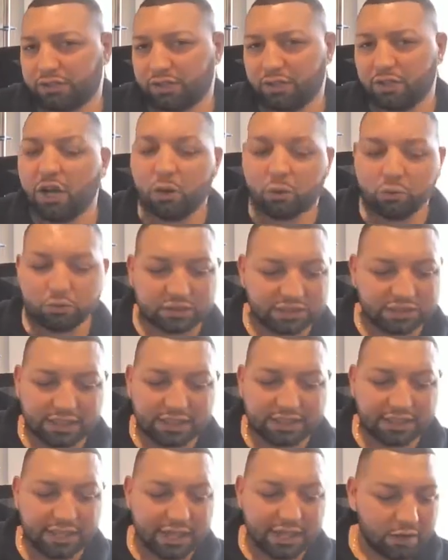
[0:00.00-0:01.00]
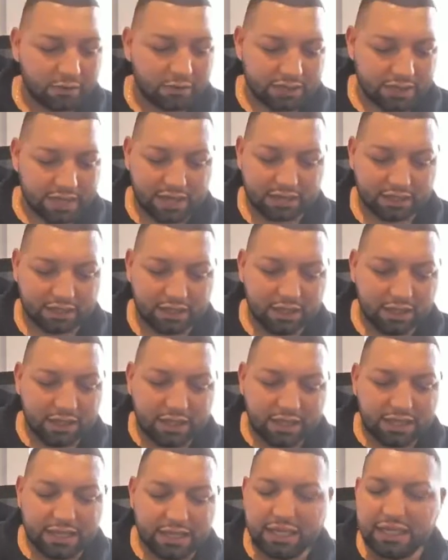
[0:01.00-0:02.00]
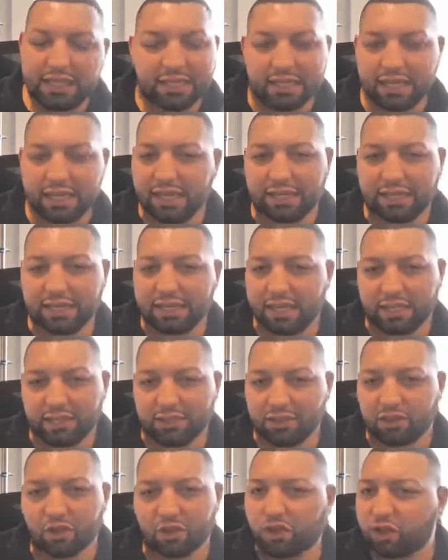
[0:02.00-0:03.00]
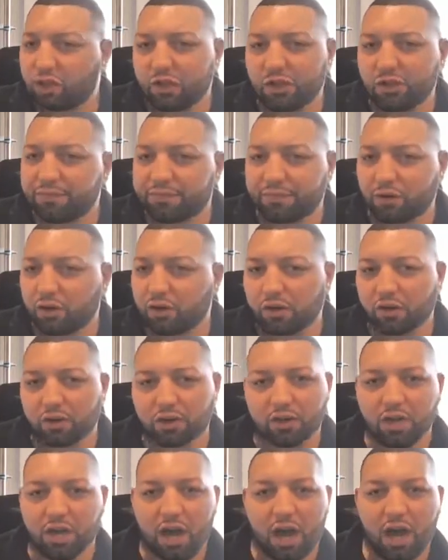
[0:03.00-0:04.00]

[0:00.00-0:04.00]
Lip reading: You don't sit there and then eat and then you're good for